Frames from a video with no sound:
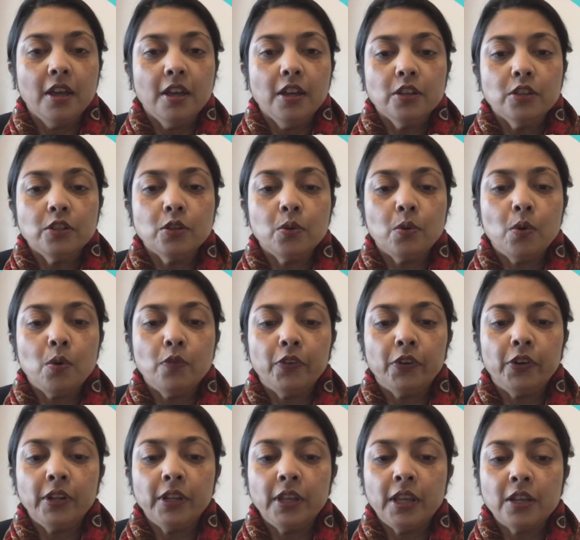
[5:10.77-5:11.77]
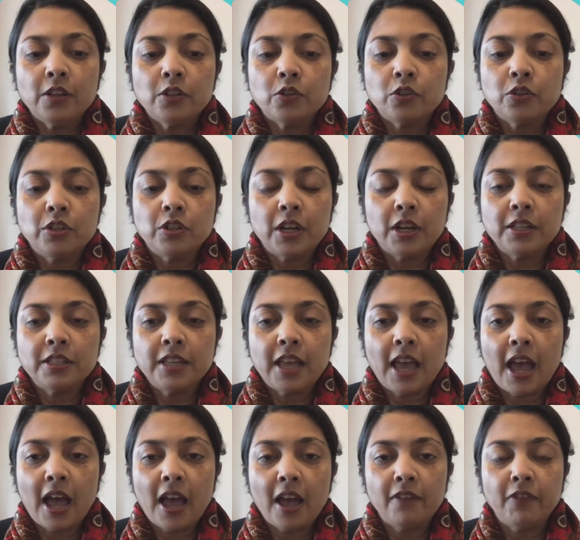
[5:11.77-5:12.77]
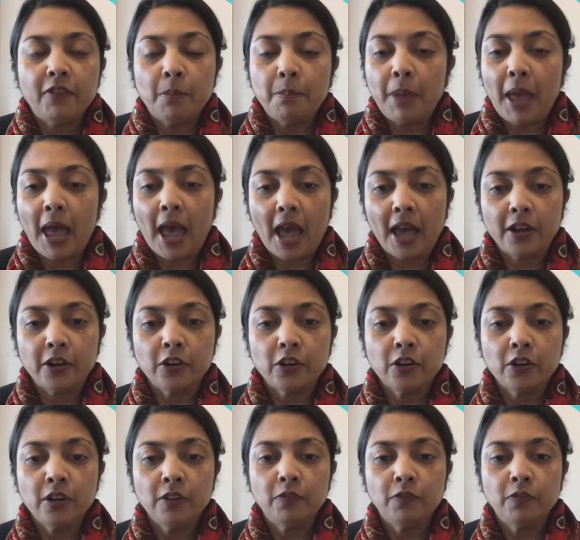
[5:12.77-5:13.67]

So ovarian cancer does have a pattern.